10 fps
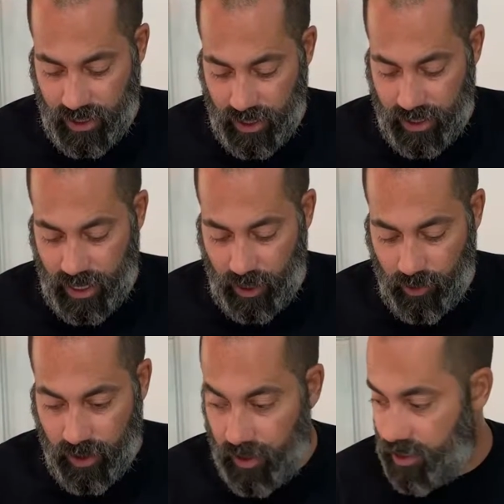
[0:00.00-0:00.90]
Now,
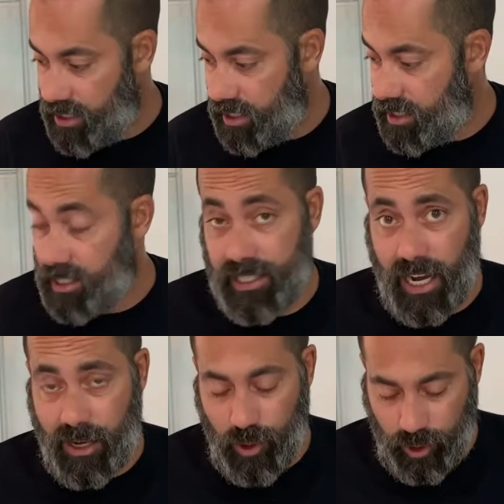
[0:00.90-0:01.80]
this is a
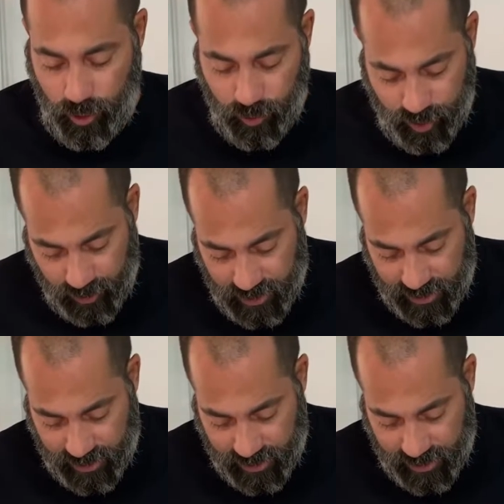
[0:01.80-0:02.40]
stock motor, which means the